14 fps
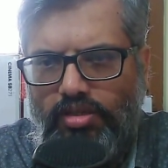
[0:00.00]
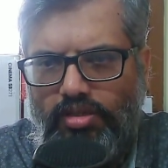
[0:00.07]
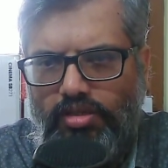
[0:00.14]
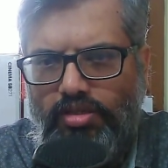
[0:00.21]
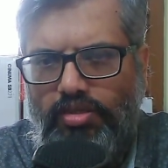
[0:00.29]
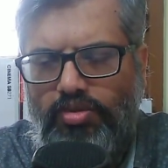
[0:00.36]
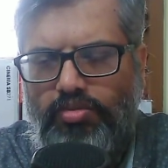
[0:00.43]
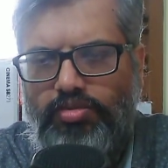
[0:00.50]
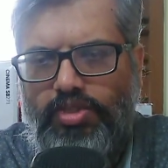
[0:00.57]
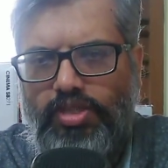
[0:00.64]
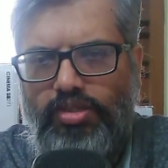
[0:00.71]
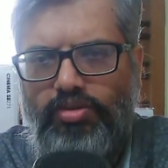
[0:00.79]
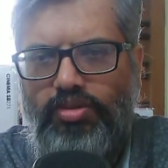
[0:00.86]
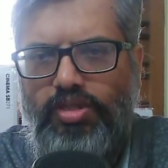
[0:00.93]
The
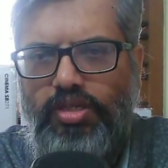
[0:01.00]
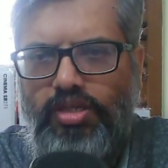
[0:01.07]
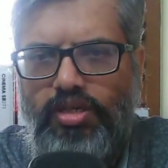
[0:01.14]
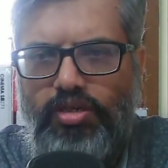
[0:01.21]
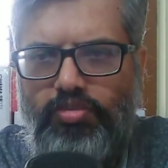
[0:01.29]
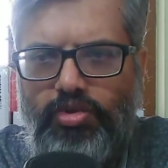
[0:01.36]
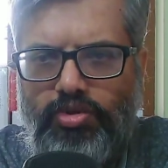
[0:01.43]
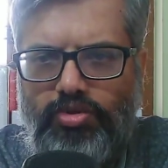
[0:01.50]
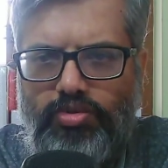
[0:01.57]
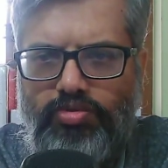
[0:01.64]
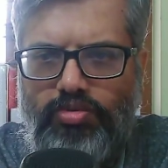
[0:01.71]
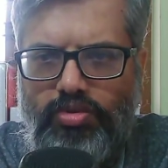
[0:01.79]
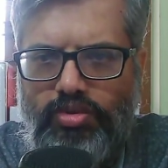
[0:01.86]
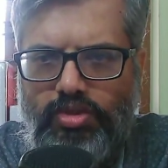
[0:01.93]
object-oriented approach
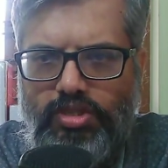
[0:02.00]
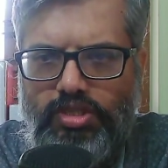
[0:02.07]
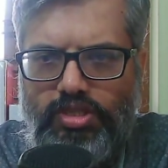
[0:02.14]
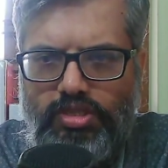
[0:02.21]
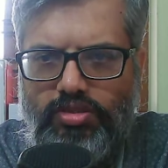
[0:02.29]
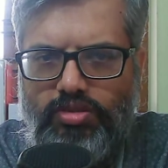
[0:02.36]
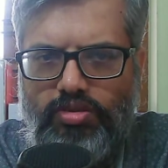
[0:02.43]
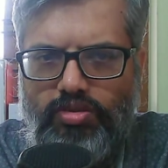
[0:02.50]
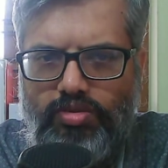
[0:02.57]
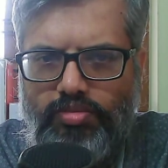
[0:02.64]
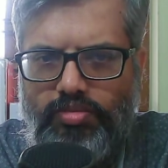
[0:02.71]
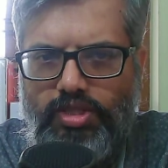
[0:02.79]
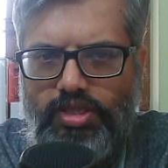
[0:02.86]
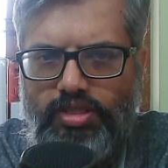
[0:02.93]
focuses on
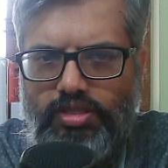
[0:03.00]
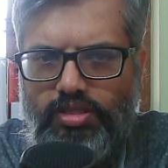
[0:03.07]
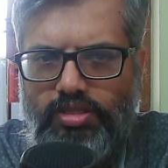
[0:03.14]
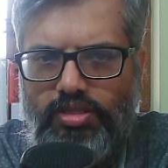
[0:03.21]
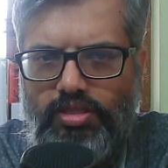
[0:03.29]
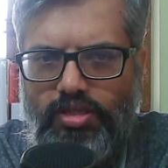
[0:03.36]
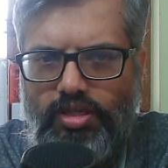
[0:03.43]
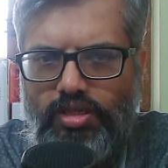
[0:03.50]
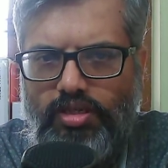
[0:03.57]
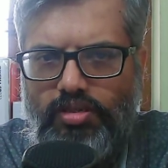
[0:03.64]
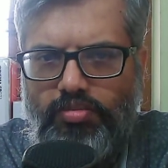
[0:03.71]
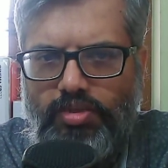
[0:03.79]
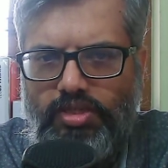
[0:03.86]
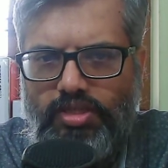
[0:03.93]
objects that
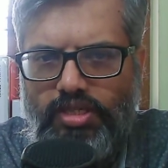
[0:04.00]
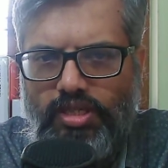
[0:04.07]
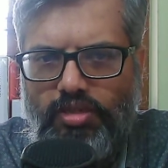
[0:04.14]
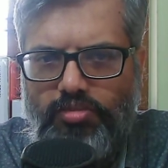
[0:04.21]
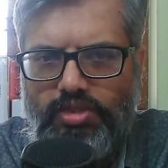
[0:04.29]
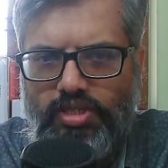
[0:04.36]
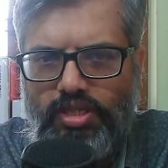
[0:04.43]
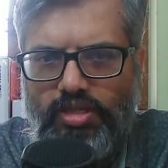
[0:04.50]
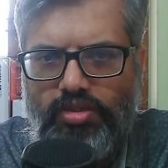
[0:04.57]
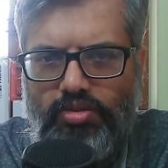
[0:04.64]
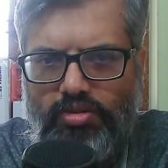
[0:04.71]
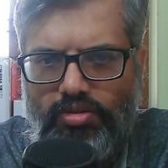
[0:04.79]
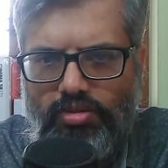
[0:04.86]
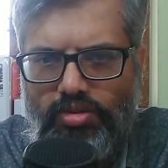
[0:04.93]
represent
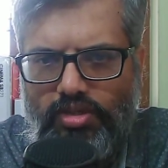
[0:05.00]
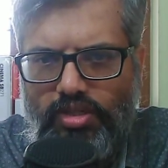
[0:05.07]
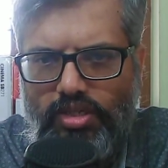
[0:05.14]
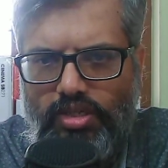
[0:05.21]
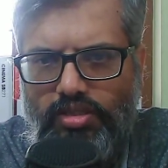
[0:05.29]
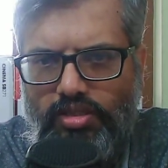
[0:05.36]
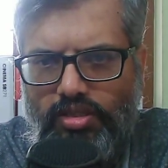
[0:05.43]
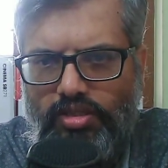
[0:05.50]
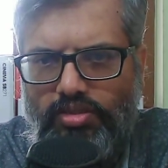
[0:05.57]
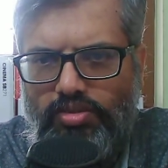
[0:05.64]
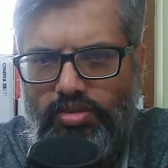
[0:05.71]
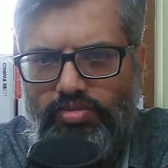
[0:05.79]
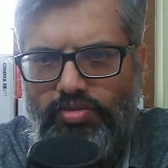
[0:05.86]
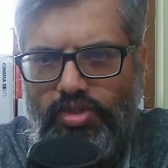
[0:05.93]
abstract or concrete
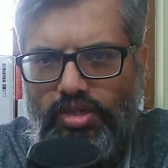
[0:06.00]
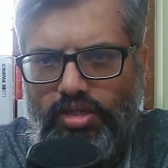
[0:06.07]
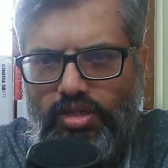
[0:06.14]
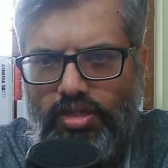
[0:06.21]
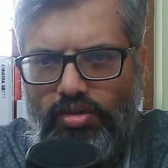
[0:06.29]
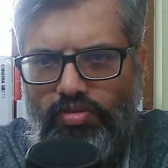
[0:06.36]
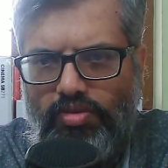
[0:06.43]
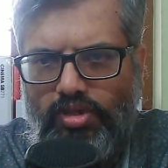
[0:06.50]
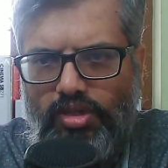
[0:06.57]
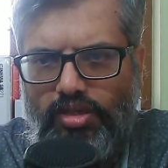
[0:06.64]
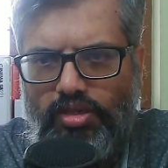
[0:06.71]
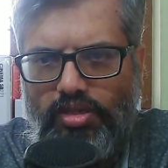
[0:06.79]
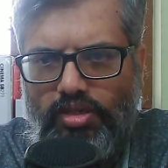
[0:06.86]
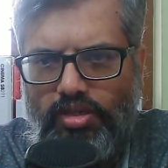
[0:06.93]
things of the real world,
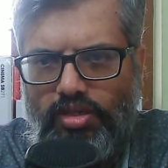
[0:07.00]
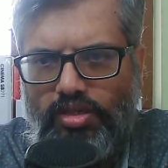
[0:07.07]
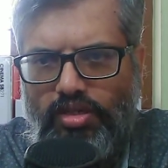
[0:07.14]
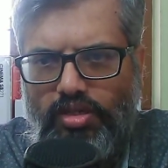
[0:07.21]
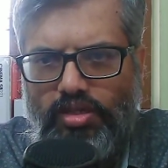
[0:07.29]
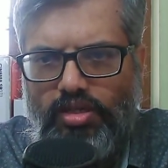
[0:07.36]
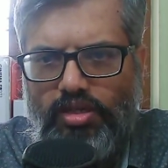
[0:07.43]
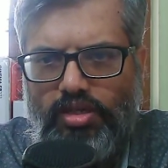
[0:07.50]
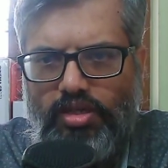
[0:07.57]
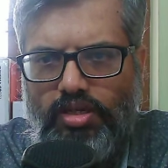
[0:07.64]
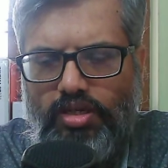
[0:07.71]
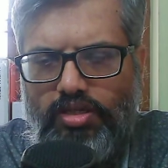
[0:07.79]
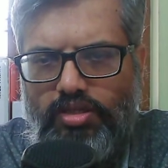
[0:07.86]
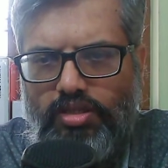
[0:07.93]

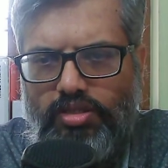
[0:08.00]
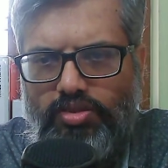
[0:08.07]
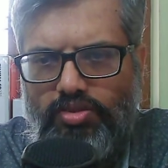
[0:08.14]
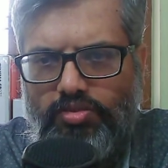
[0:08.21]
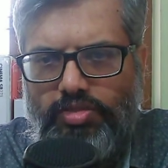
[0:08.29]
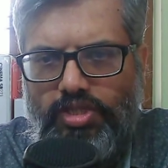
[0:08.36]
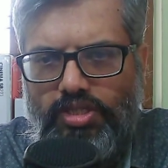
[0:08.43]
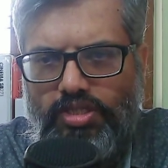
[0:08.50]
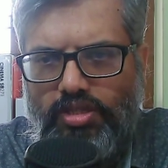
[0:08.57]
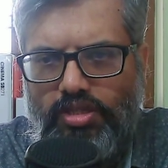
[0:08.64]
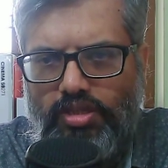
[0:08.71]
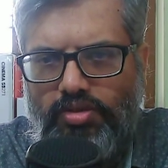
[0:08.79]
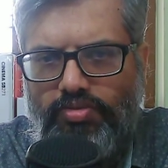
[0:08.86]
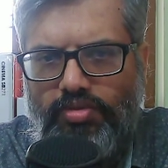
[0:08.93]
and these objects
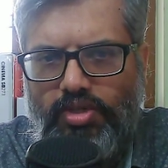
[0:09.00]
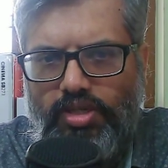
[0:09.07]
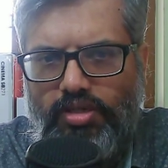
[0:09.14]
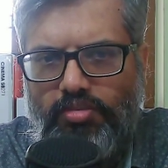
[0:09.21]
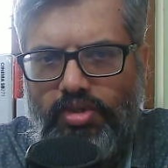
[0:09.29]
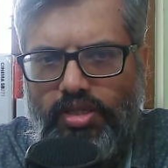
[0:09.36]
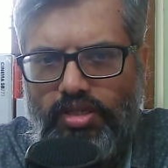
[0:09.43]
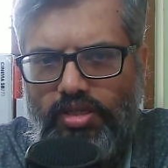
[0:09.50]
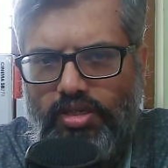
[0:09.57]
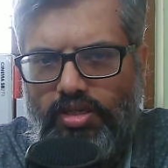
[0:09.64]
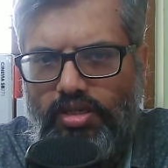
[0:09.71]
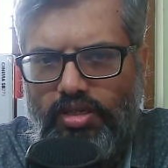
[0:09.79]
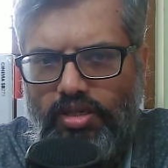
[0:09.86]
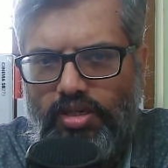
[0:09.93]
are defined by their
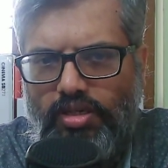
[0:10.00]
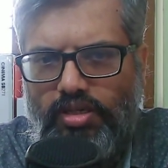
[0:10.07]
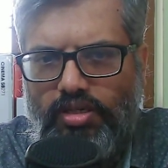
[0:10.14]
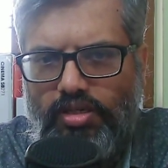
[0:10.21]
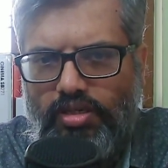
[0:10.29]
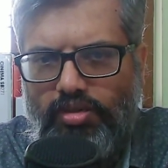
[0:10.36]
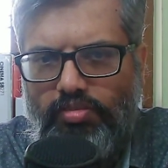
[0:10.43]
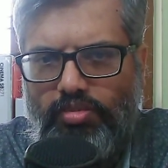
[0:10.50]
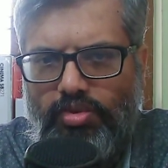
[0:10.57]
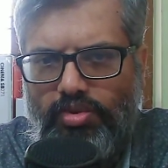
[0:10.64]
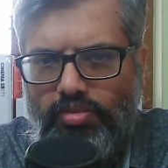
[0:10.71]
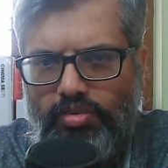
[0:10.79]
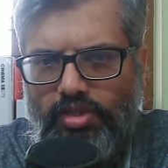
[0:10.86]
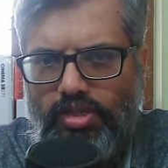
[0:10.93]
character and
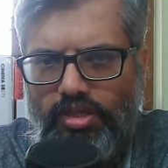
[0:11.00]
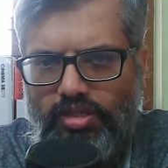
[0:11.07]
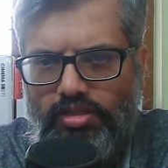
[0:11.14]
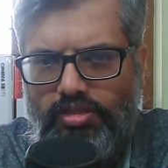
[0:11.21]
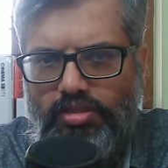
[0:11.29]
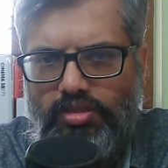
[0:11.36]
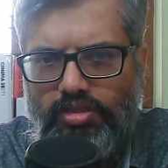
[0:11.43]
properties